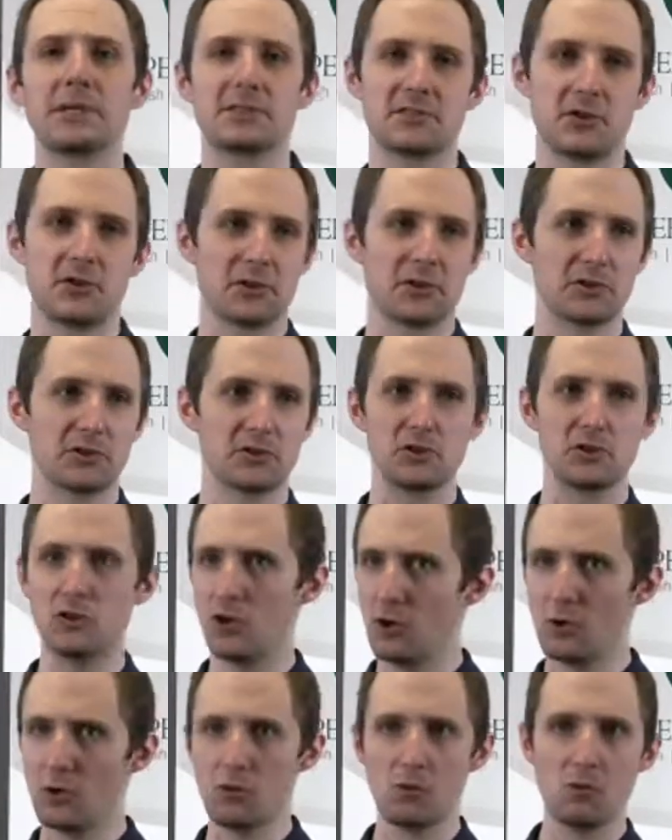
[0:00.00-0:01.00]
So there's
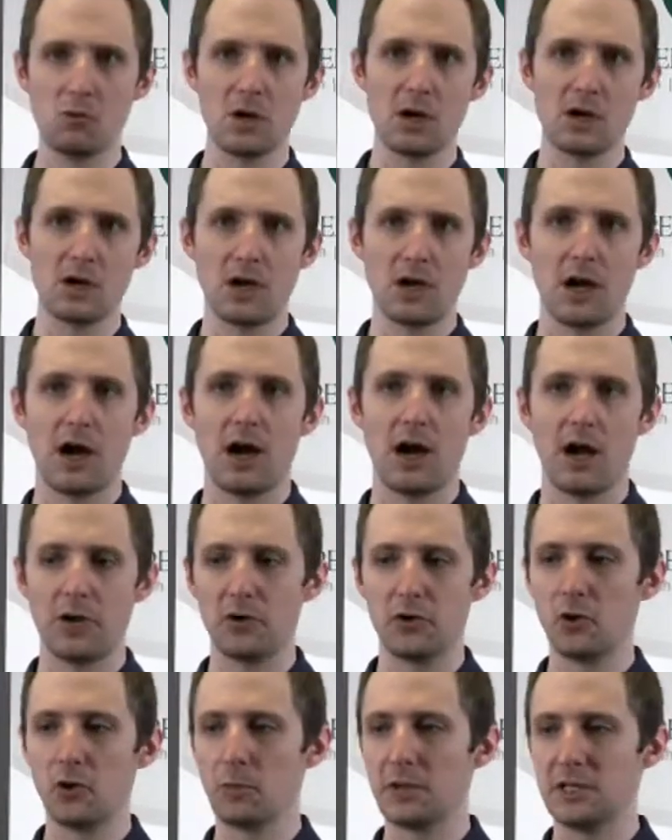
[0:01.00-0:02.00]

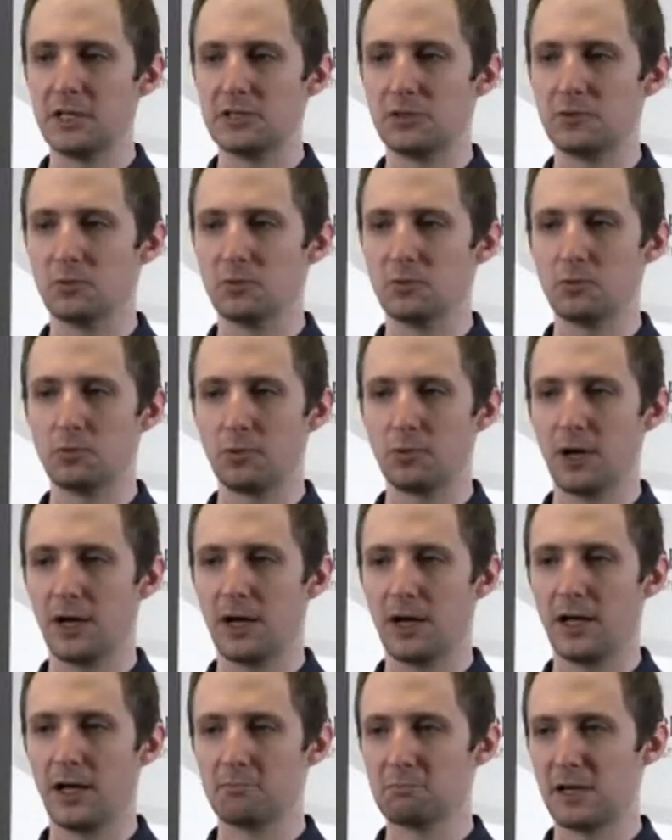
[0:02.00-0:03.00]
nobody to
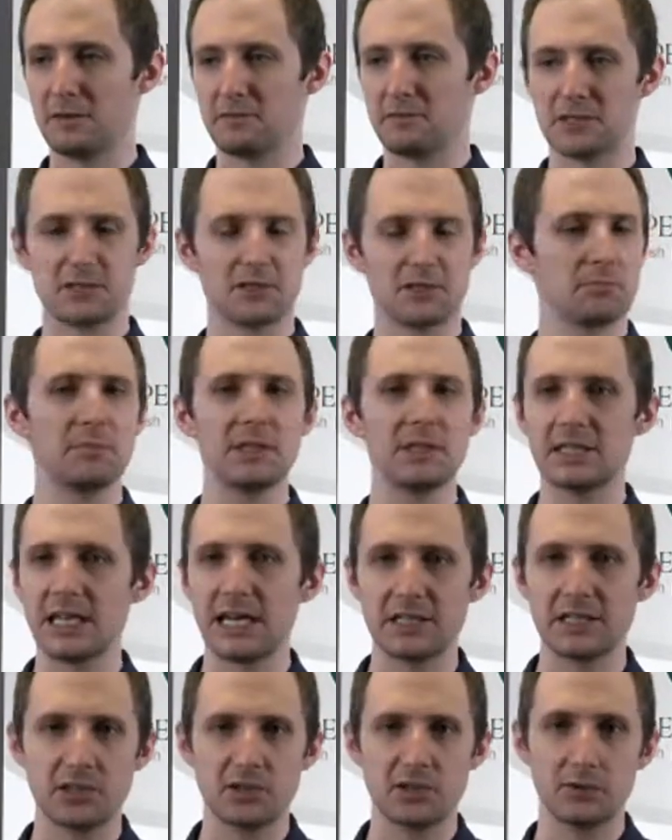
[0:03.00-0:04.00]
have to submit
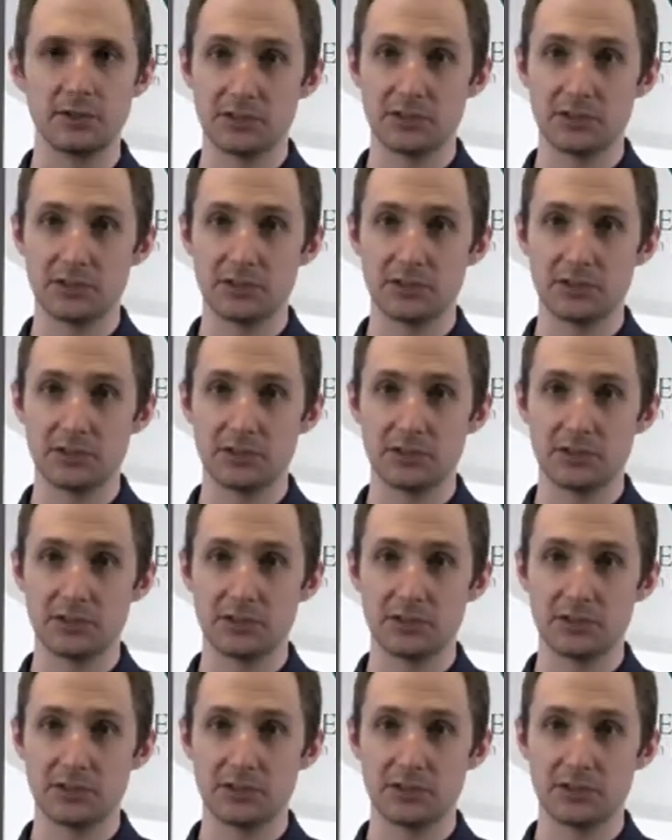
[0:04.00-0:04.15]
that to.